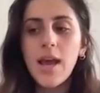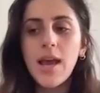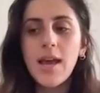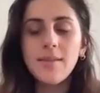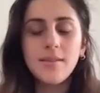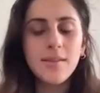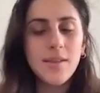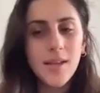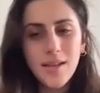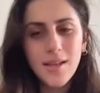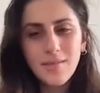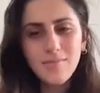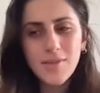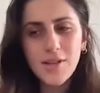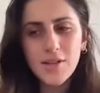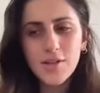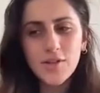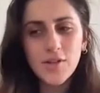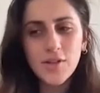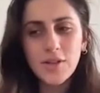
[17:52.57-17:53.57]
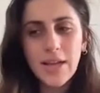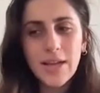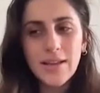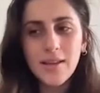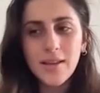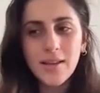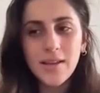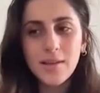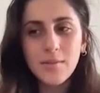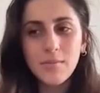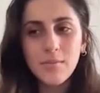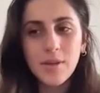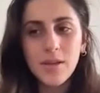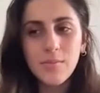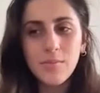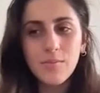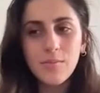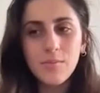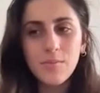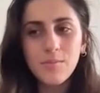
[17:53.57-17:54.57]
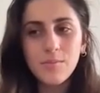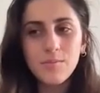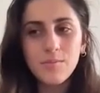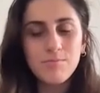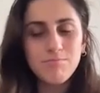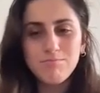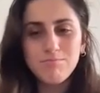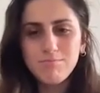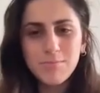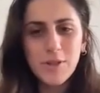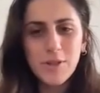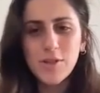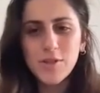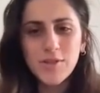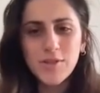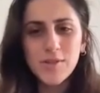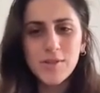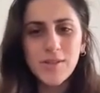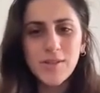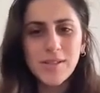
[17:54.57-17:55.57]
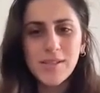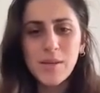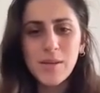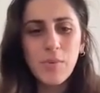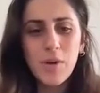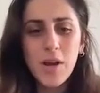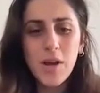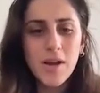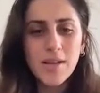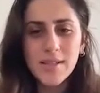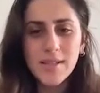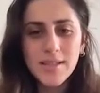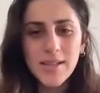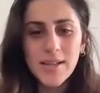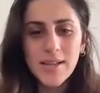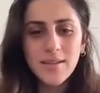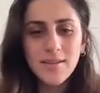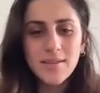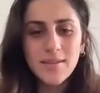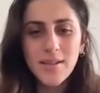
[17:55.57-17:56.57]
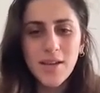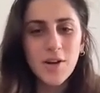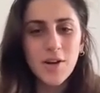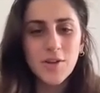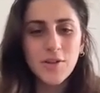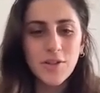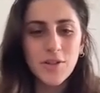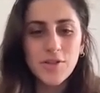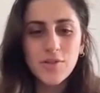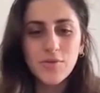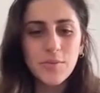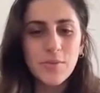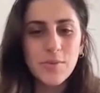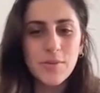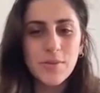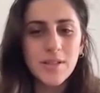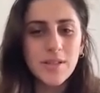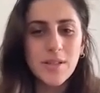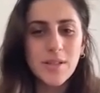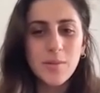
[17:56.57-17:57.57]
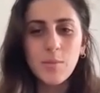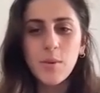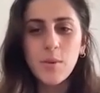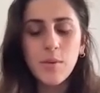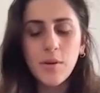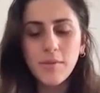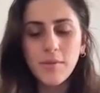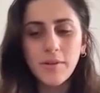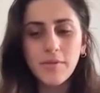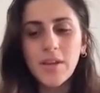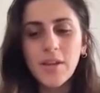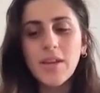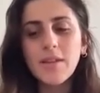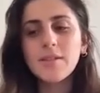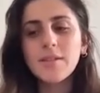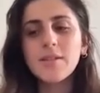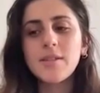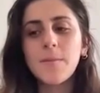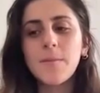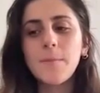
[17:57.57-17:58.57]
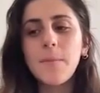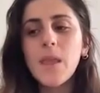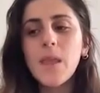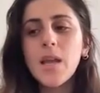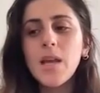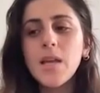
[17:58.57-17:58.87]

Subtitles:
and then they start attacking me because simply I said they are not representing people of Afghanistan.